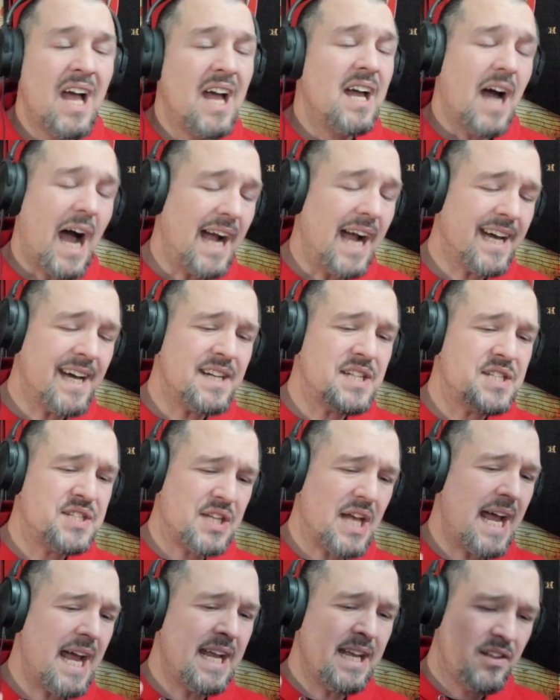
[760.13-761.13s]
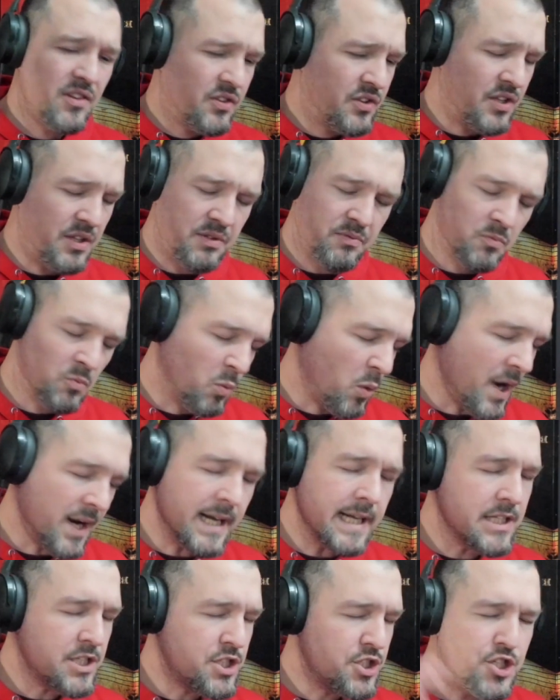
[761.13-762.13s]
I gotta say, what
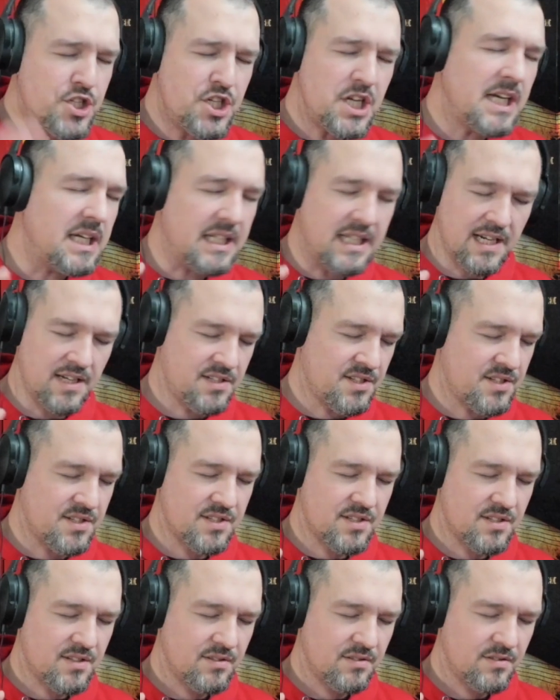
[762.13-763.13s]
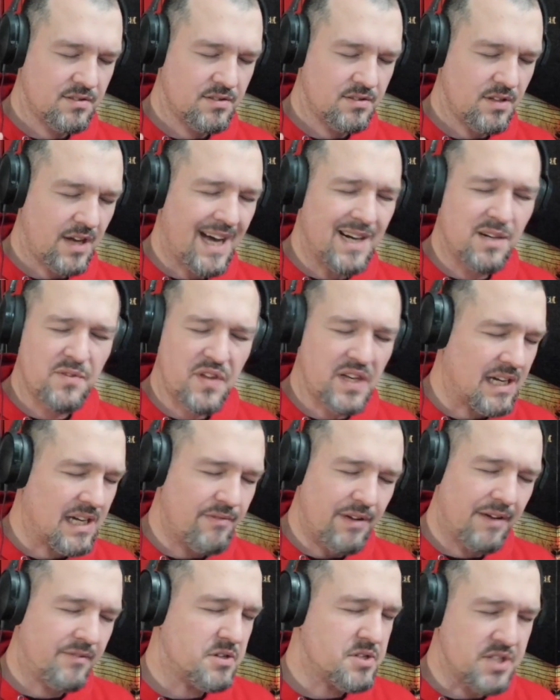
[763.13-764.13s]
a genius. I don't think I've
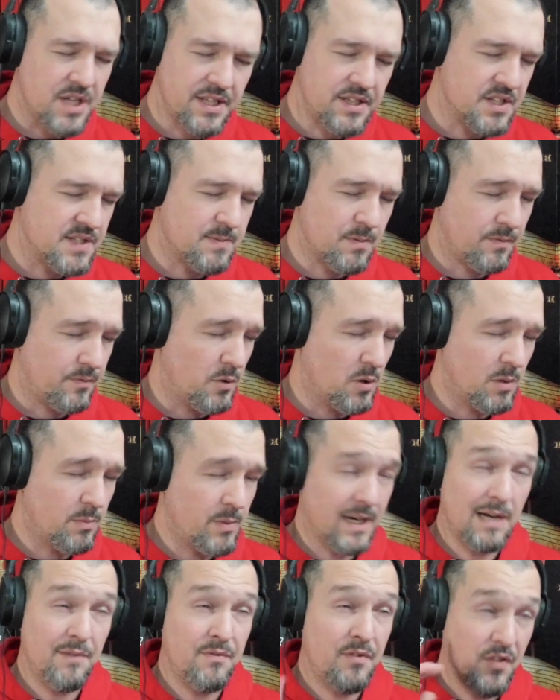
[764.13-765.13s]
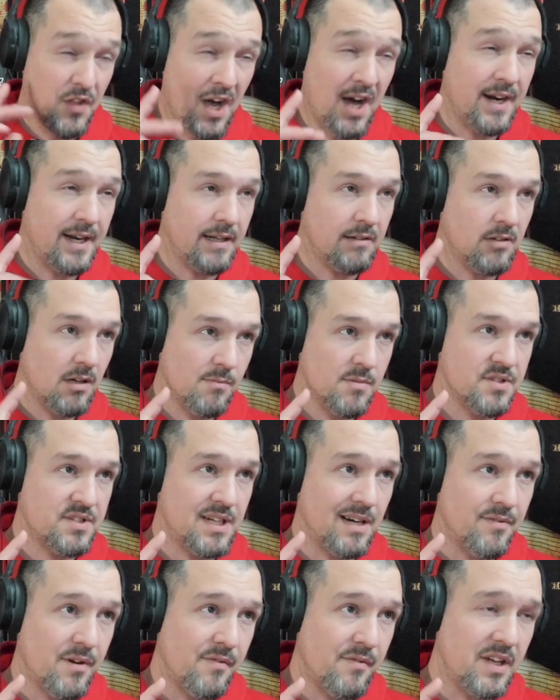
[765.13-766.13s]
ever said this before, but I've thought it almost
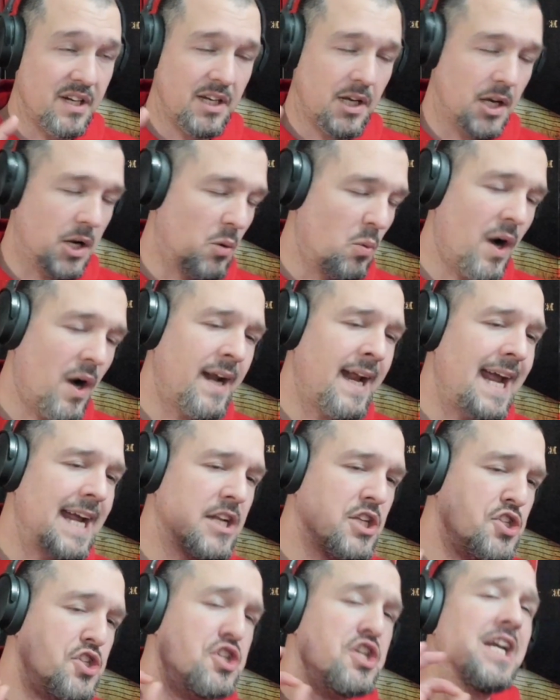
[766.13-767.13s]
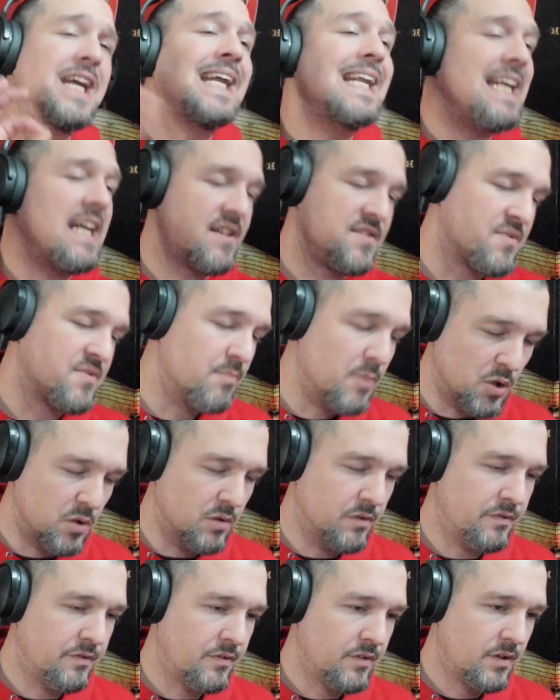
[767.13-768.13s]
every video. What a genius
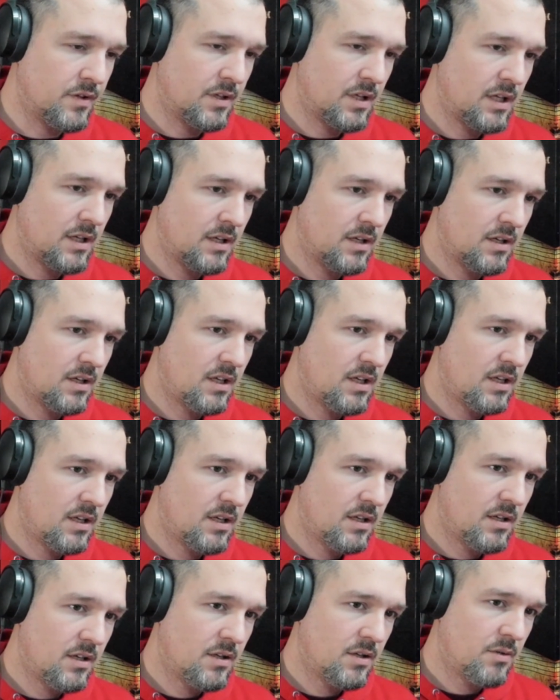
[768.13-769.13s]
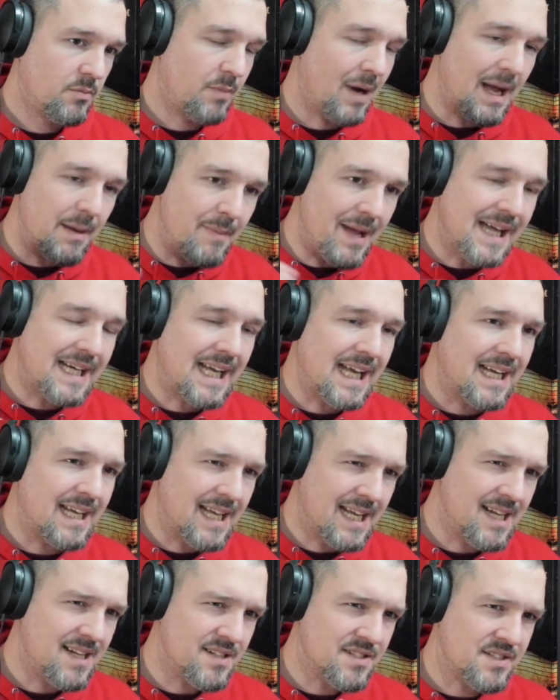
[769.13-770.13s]
move by making
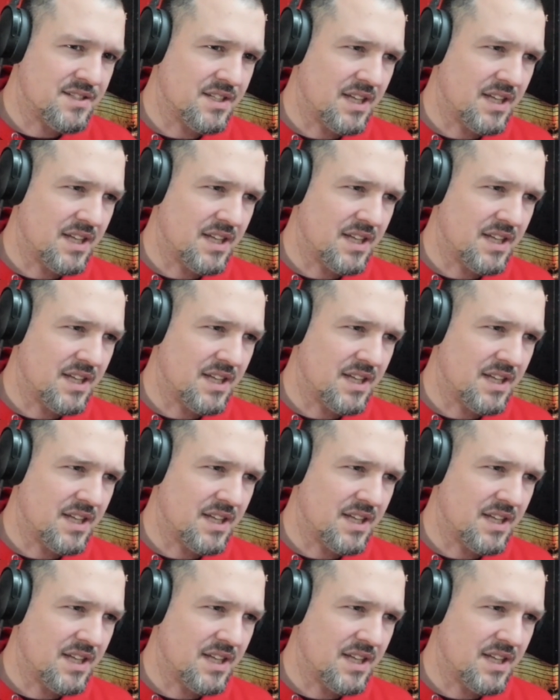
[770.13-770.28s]
his